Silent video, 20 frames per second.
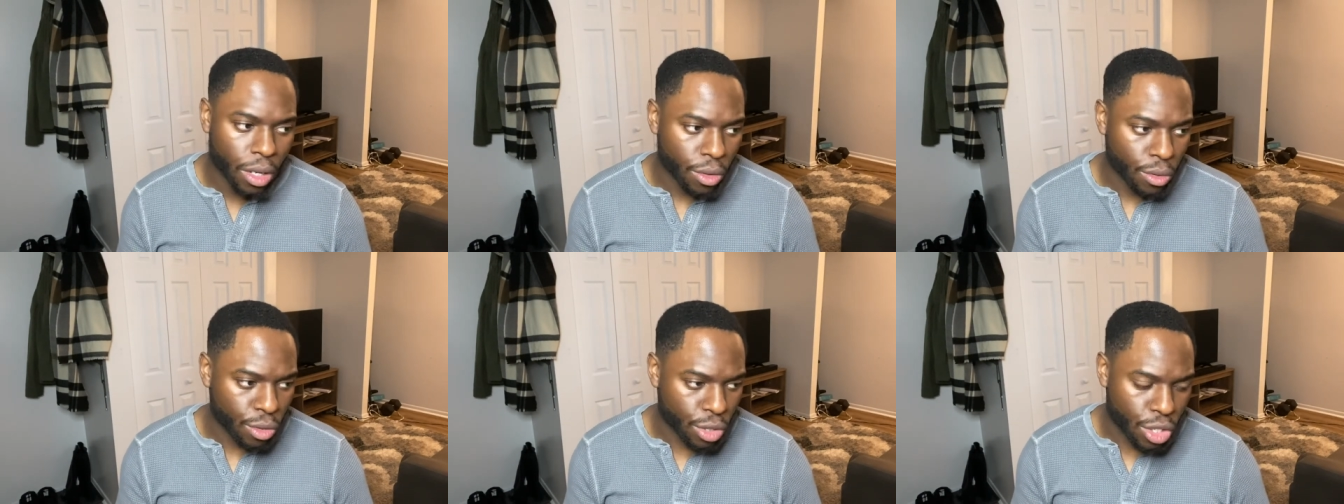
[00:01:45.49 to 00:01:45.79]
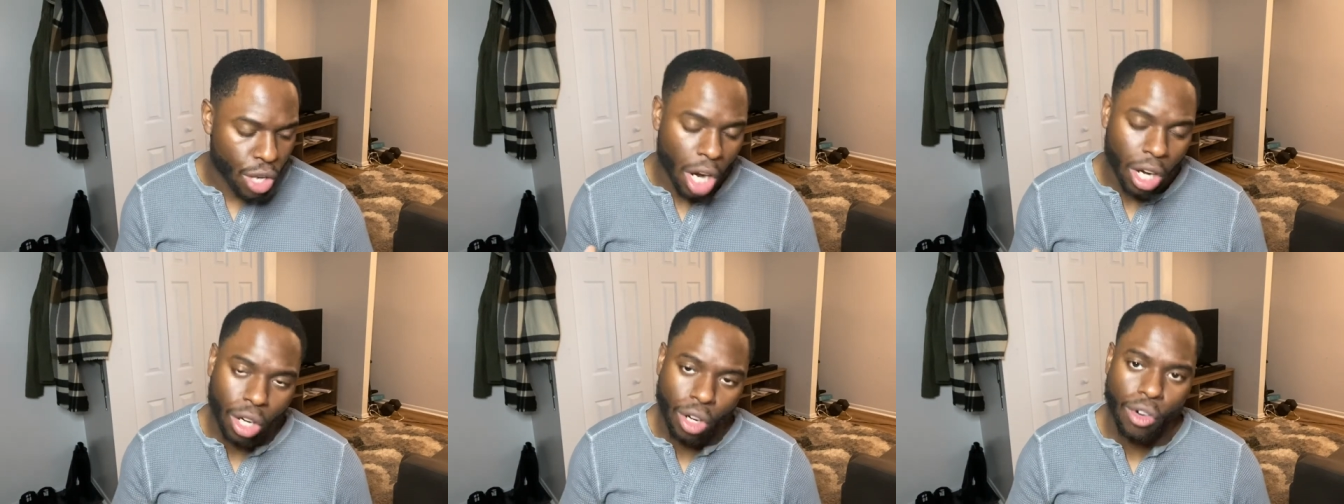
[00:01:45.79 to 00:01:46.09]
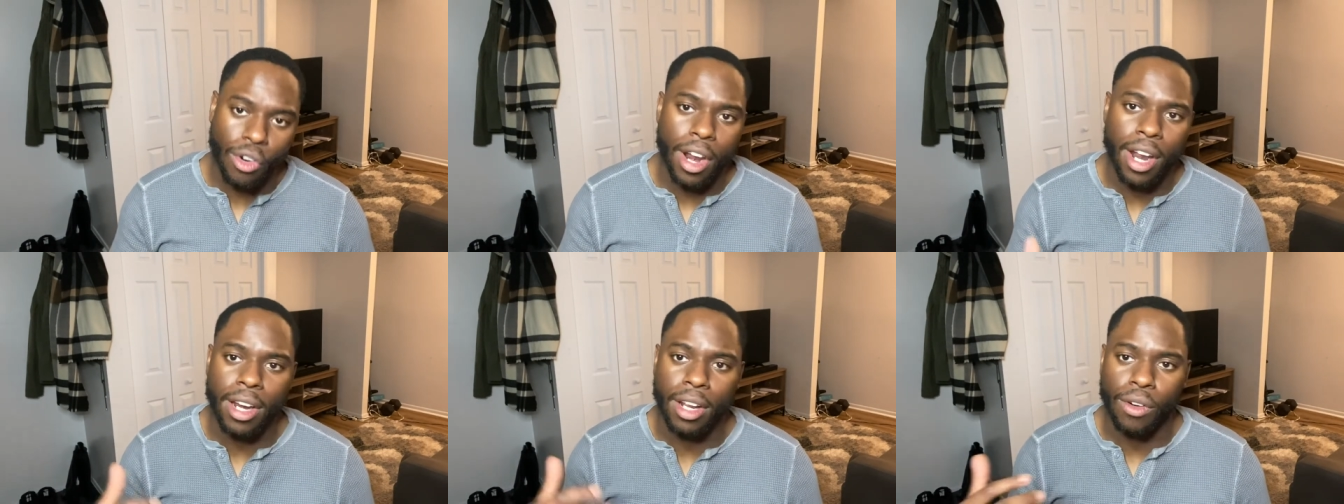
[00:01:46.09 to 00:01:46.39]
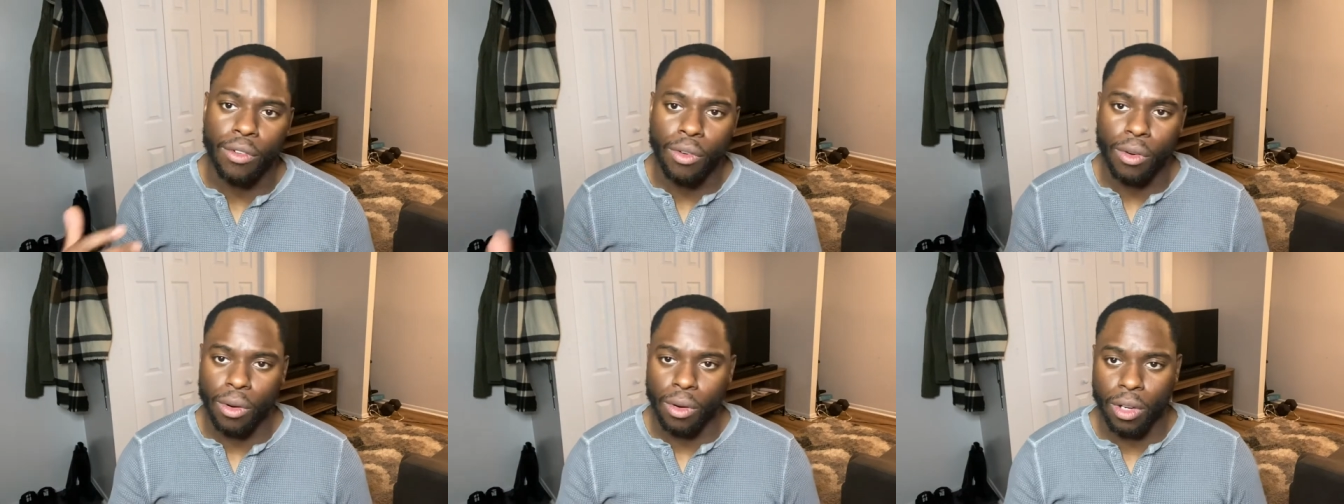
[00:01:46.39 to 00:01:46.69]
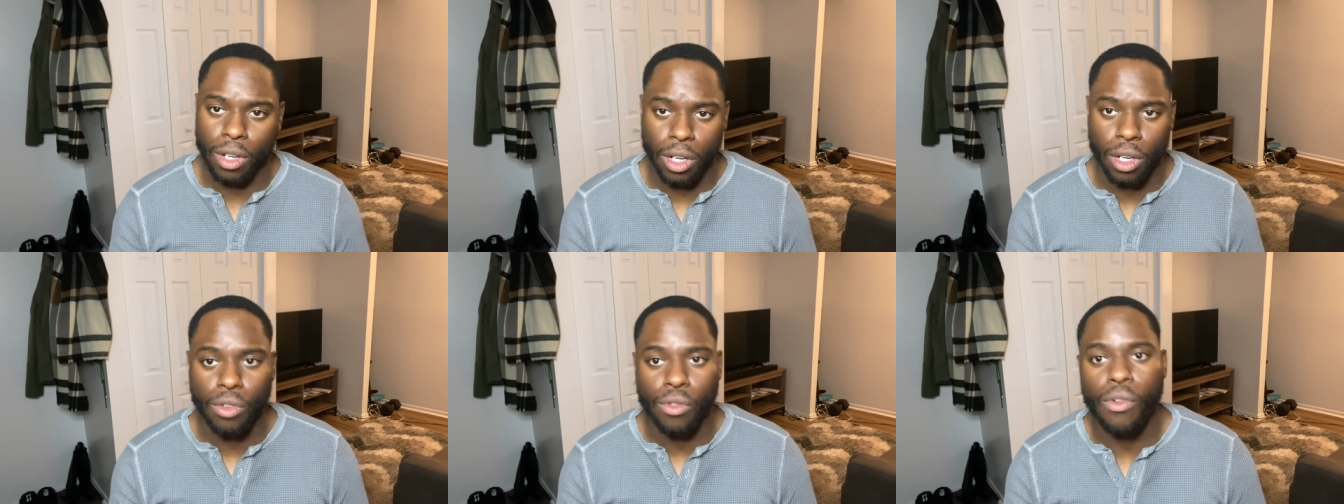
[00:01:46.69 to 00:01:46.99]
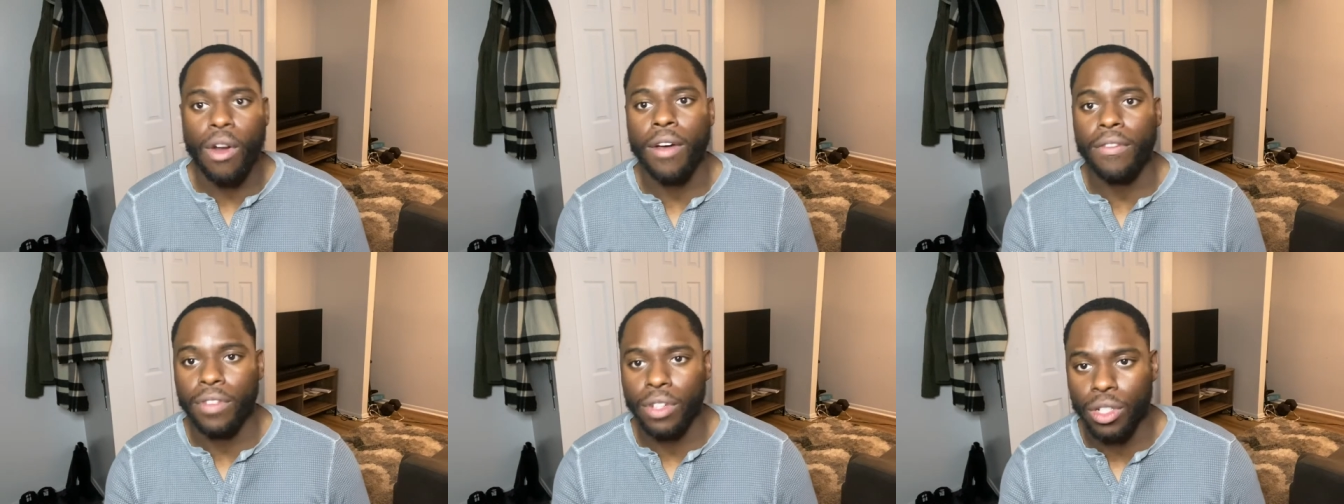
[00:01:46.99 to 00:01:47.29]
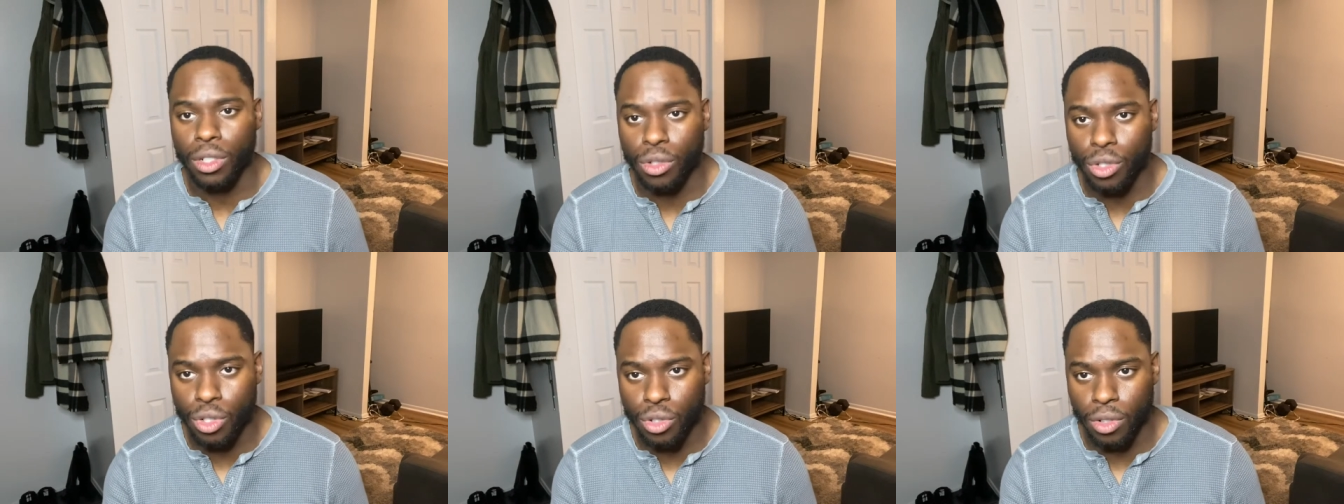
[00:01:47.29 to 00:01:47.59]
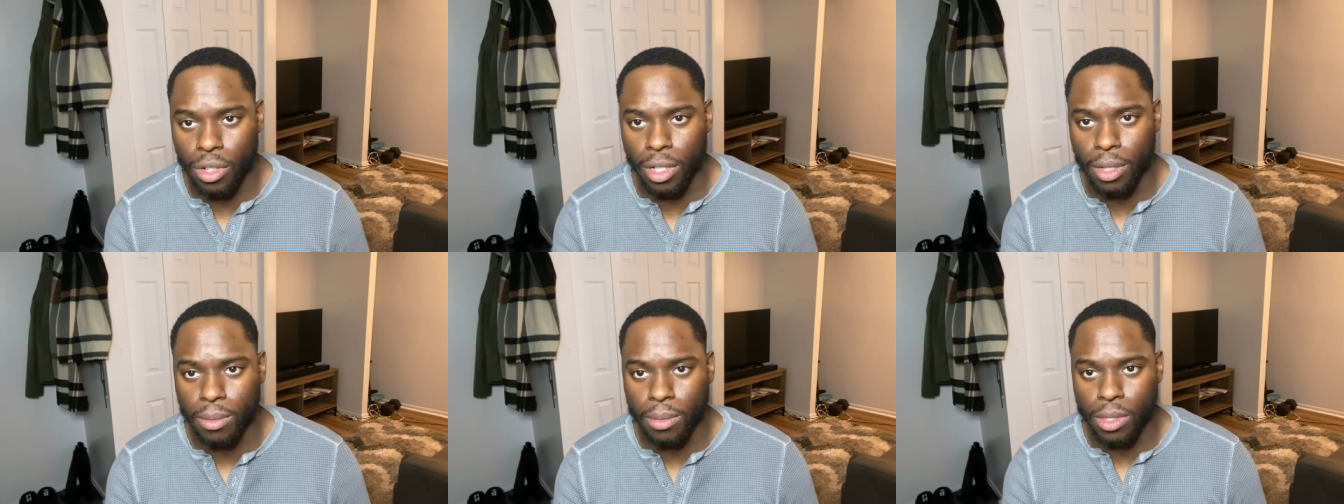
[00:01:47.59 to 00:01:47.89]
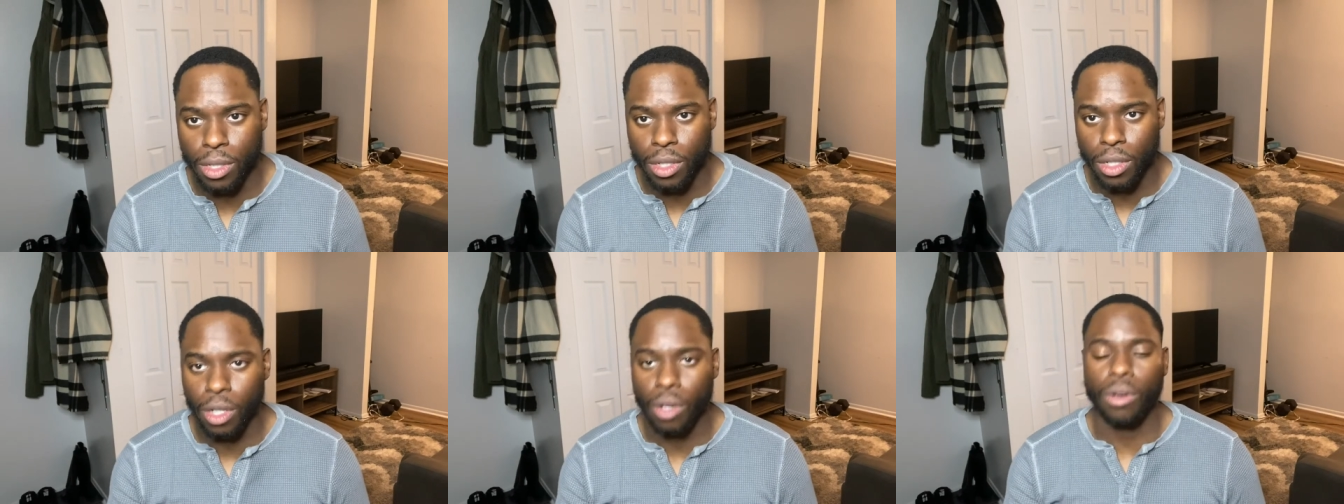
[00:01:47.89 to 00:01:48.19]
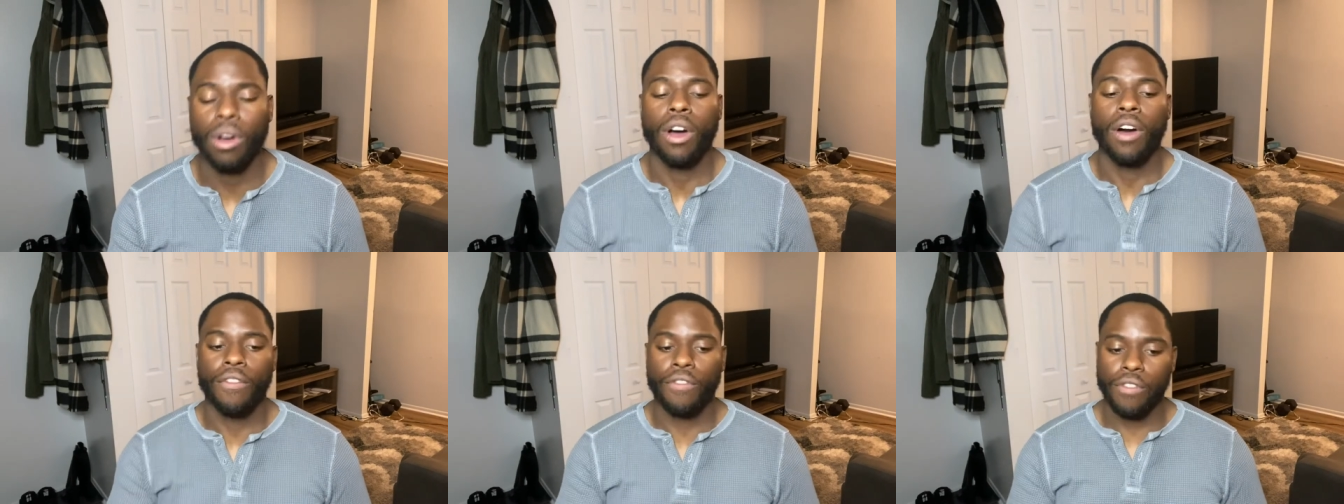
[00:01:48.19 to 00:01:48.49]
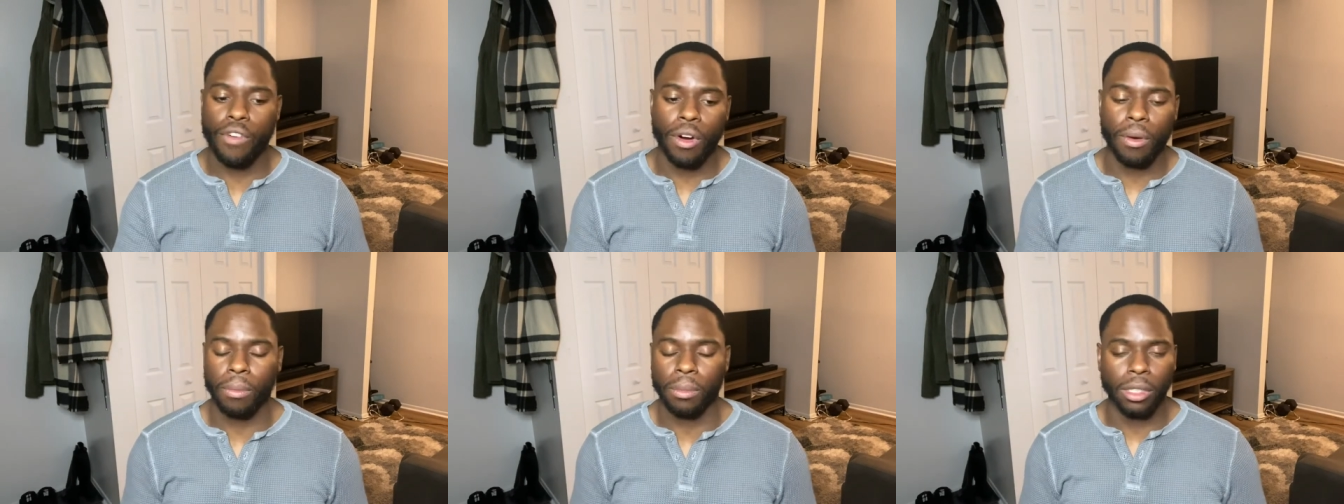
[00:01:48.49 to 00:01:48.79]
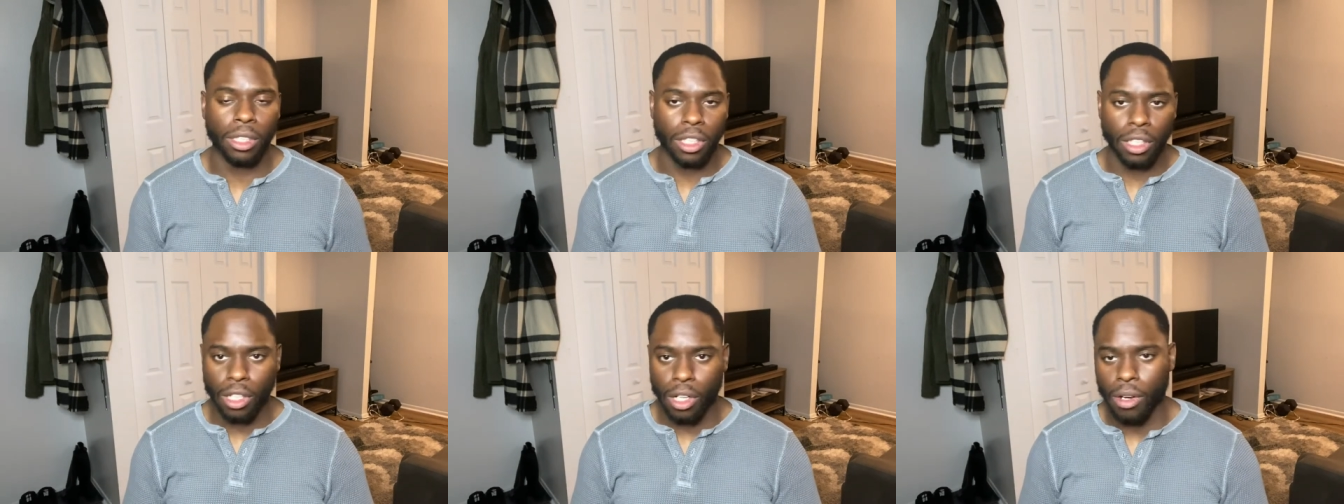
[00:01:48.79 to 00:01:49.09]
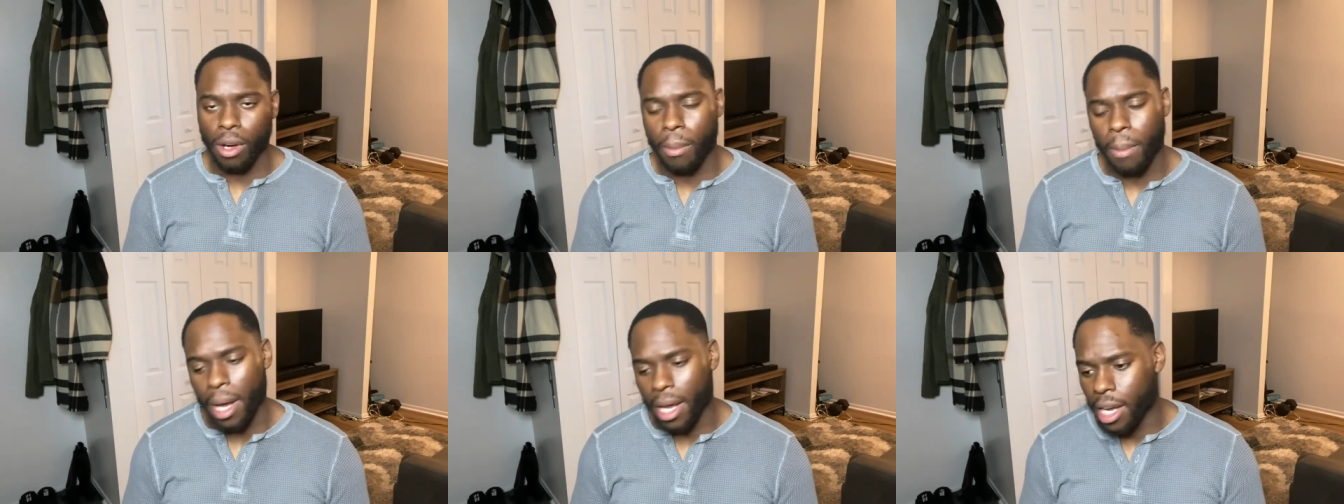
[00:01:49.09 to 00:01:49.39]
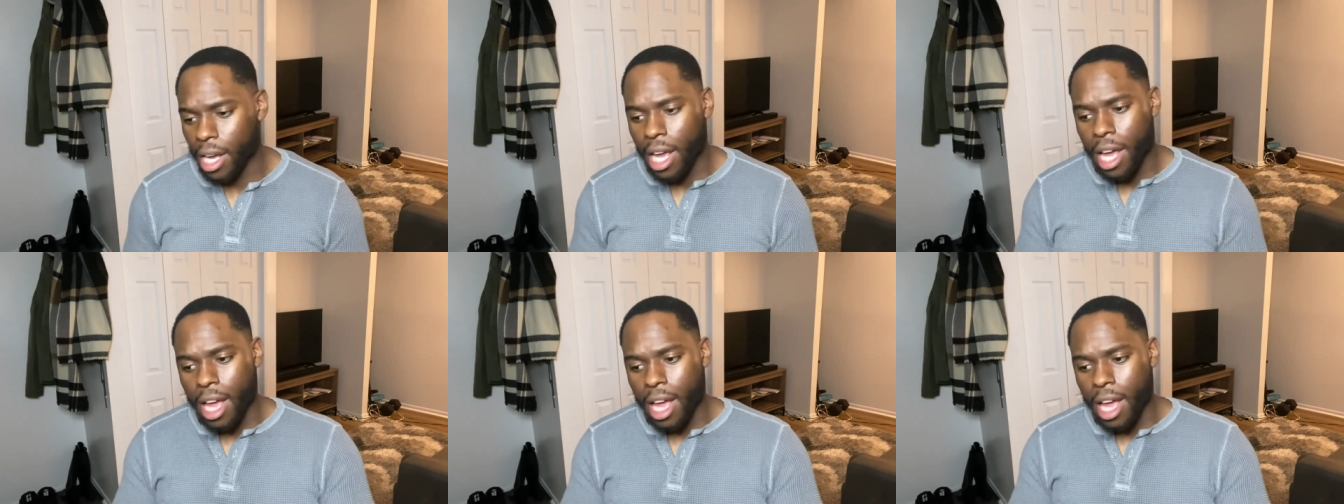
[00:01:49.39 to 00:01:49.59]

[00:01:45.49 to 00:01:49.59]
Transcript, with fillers: start creating good revenue streams you know for me you know i'm like